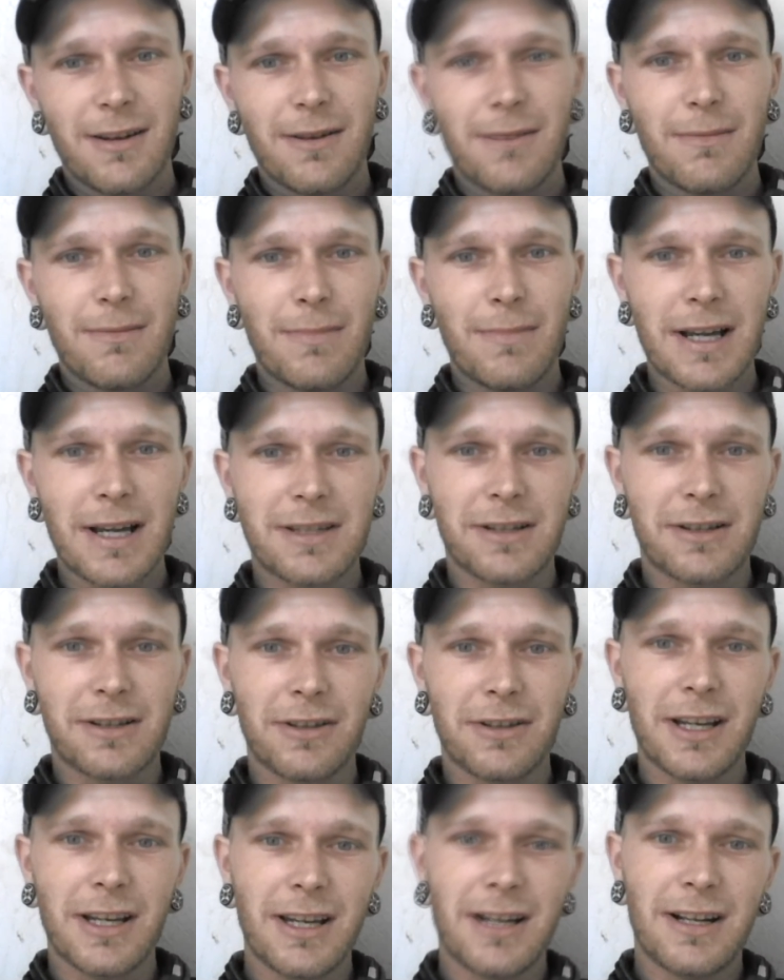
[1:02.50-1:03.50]

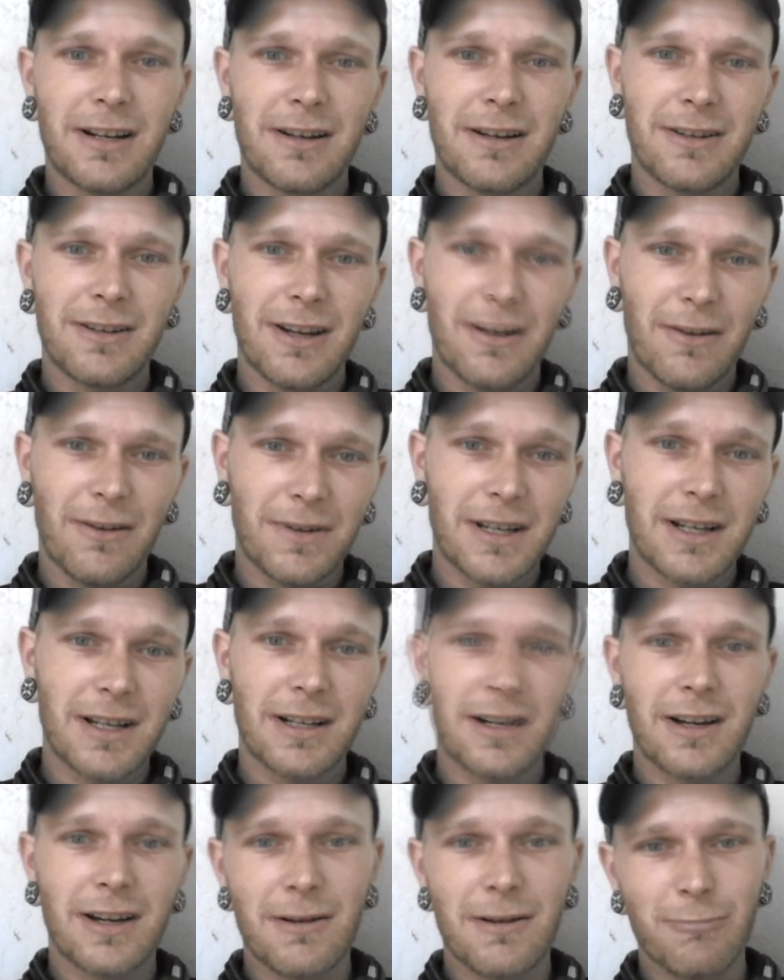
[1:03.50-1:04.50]
basically, you know, you have to get
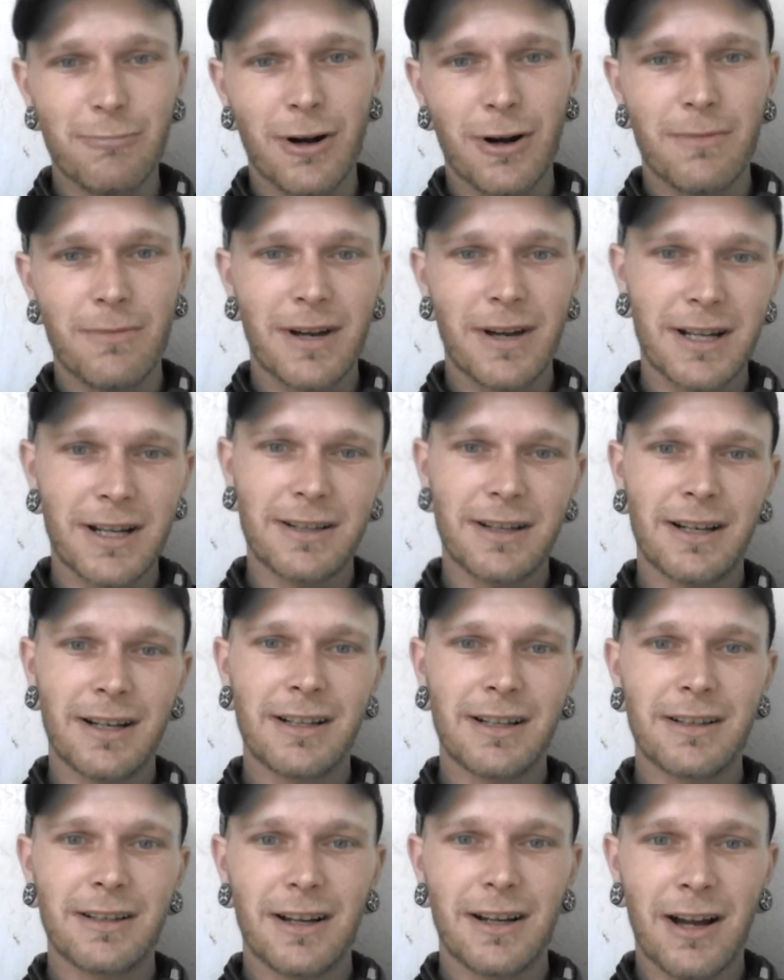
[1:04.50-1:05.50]
a gun permit
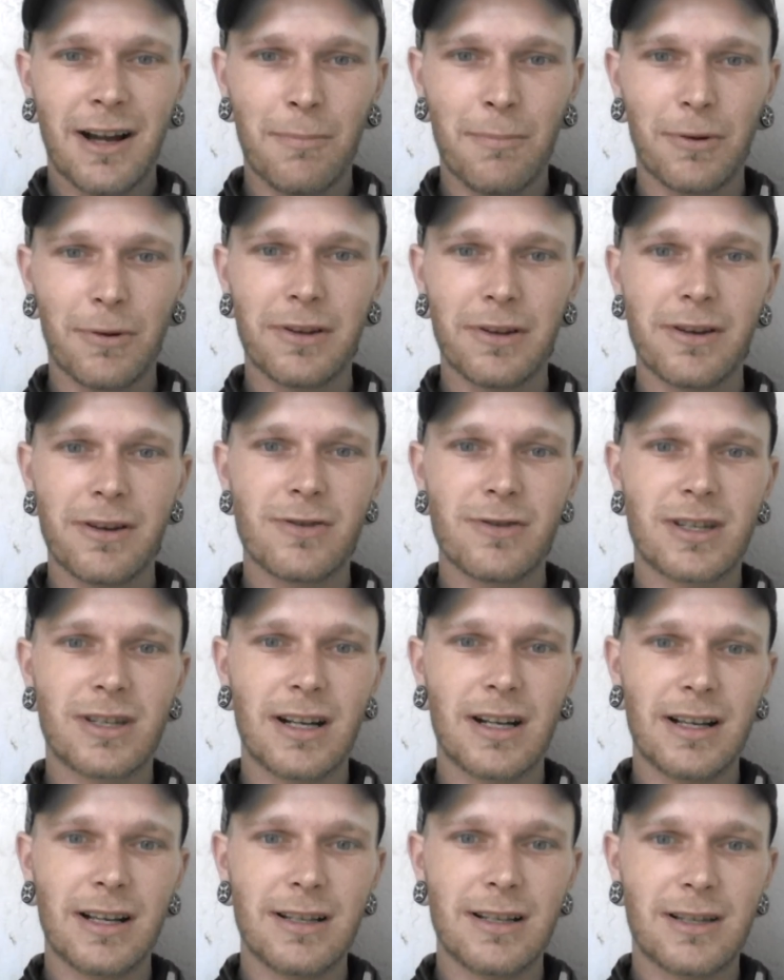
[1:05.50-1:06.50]
in a couple of those
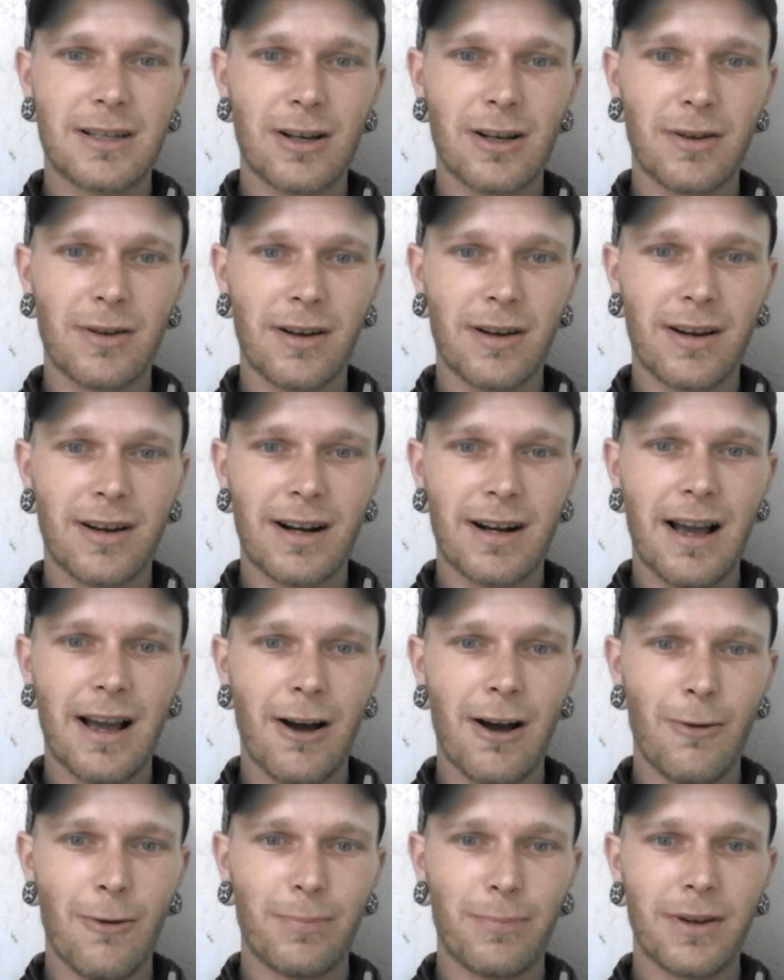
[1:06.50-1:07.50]
cities, so they're going to
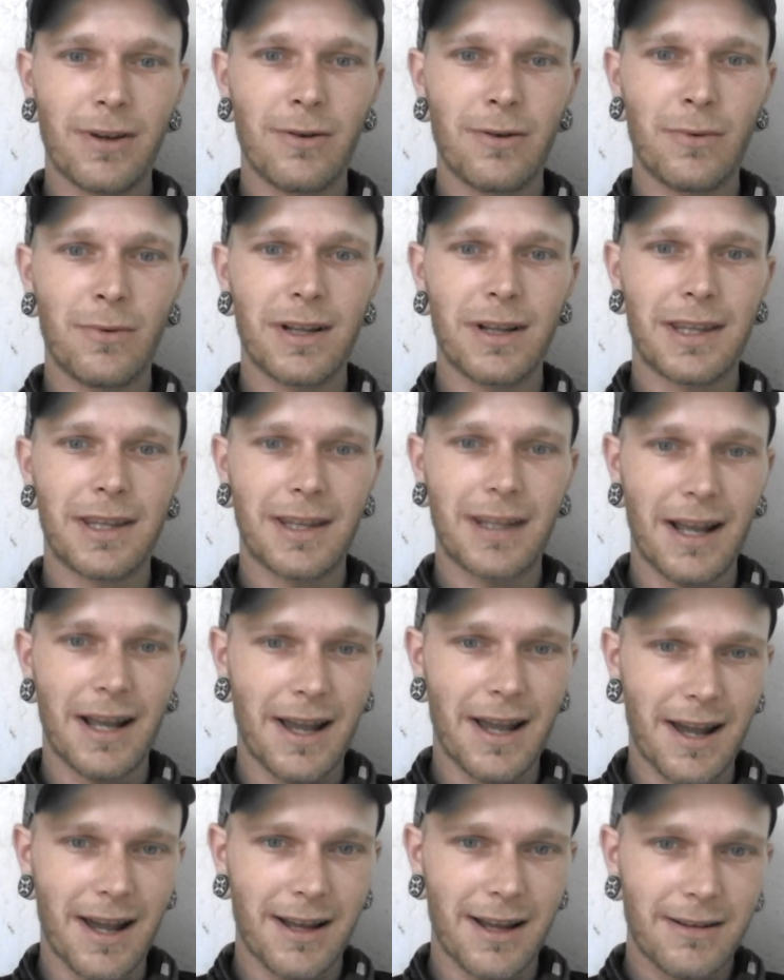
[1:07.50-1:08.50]
help you with
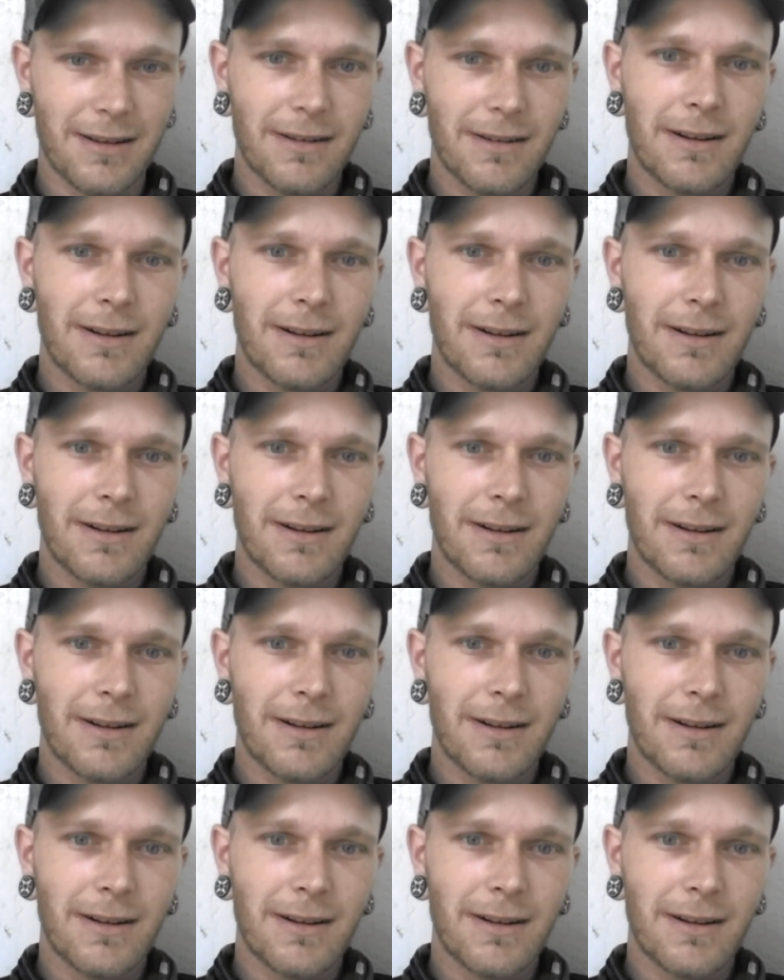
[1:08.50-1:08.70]
that.